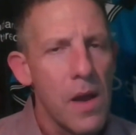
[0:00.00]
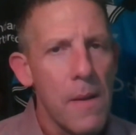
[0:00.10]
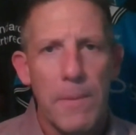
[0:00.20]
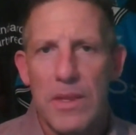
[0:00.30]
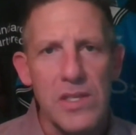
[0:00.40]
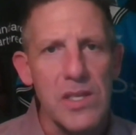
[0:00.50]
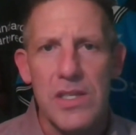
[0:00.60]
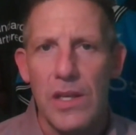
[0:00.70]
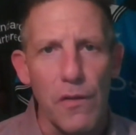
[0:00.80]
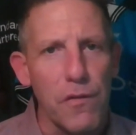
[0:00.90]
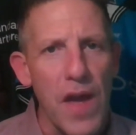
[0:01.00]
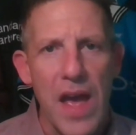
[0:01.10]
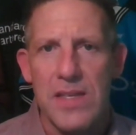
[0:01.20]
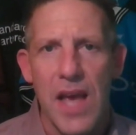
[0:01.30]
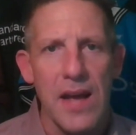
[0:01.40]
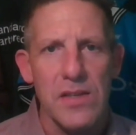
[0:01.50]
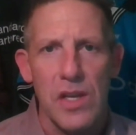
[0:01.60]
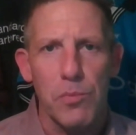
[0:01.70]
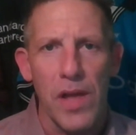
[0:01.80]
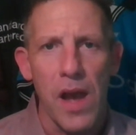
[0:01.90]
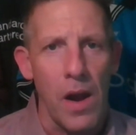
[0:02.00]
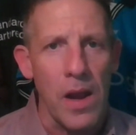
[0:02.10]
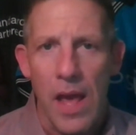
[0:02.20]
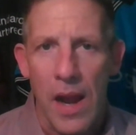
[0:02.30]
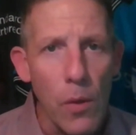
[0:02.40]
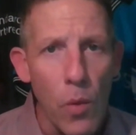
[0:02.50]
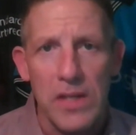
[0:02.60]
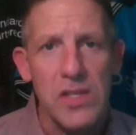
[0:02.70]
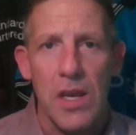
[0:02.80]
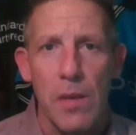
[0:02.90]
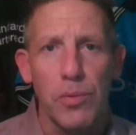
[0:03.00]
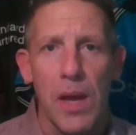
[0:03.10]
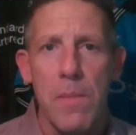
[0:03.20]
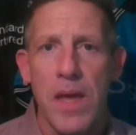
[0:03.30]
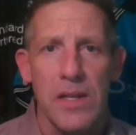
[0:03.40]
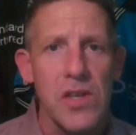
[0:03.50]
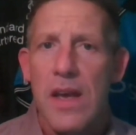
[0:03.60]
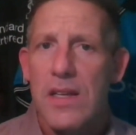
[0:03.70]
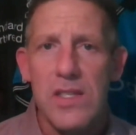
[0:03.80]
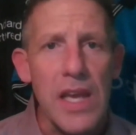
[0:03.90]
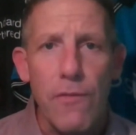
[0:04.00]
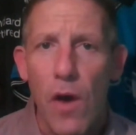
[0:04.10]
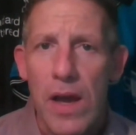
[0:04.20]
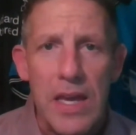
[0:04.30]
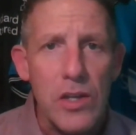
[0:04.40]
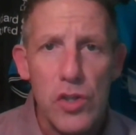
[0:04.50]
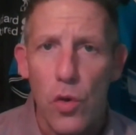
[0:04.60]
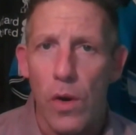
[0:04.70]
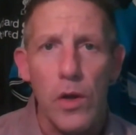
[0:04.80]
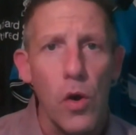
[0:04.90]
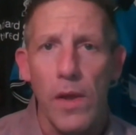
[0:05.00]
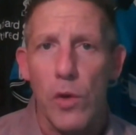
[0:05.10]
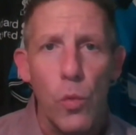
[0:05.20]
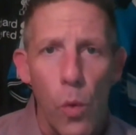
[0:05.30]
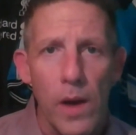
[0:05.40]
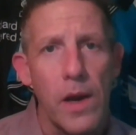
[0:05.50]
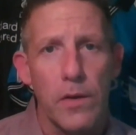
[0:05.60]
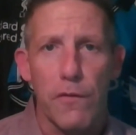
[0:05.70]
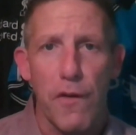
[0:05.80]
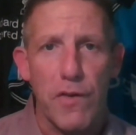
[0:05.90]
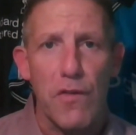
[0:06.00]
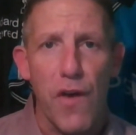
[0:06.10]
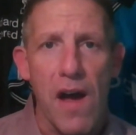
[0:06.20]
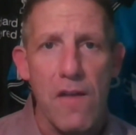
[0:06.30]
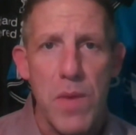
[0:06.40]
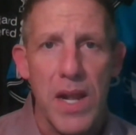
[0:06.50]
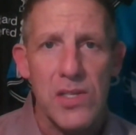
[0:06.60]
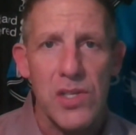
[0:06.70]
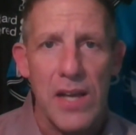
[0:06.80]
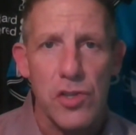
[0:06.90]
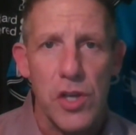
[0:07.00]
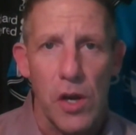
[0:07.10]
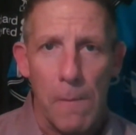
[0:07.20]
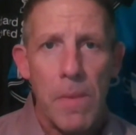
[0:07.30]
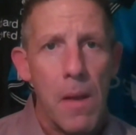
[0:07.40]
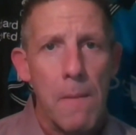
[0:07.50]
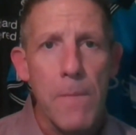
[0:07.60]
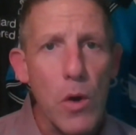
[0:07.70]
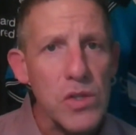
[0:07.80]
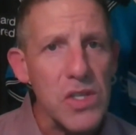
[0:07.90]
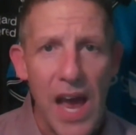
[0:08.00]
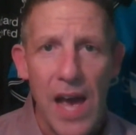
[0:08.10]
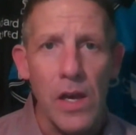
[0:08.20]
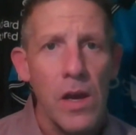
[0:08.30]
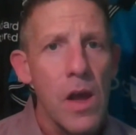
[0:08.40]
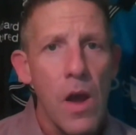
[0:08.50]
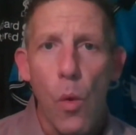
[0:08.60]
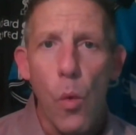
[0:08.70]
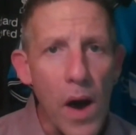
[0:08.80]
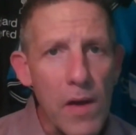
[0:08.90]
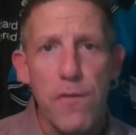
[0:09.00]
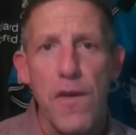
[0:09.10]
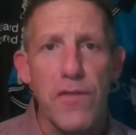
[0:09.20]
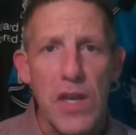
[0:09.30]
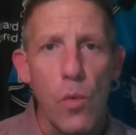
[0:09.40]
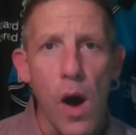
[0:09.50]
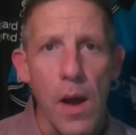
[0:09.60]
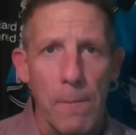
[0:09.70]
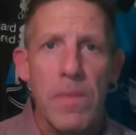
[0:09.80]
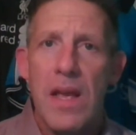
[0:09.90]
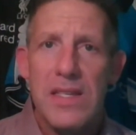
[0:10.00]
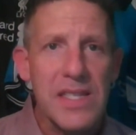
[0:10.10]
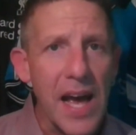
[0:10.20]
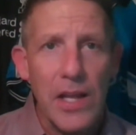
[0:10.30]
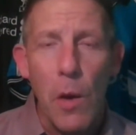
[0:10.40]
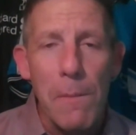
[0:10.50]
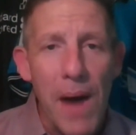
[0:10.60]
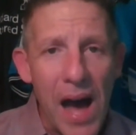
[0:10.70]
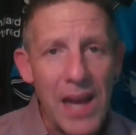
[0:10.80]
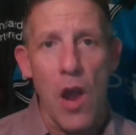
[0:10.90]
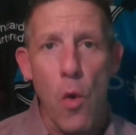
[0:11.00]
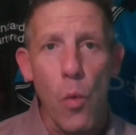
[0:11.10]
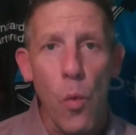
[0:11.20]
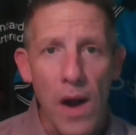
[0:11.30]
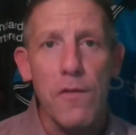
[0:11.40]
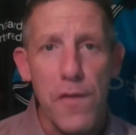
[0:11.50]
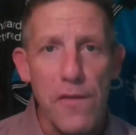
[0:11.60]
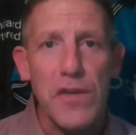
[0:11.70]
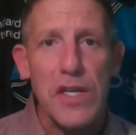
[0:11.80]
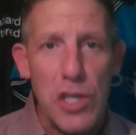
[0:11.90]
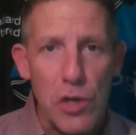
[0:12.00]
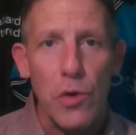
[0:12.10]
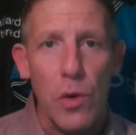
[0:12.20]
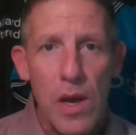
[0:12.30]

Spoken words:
But this is still a fantastic player, and I want to see him play minutes. Steve, he scored a goal every 155 minutes last year. Mo Salah, 151. Sadio Mane, 152.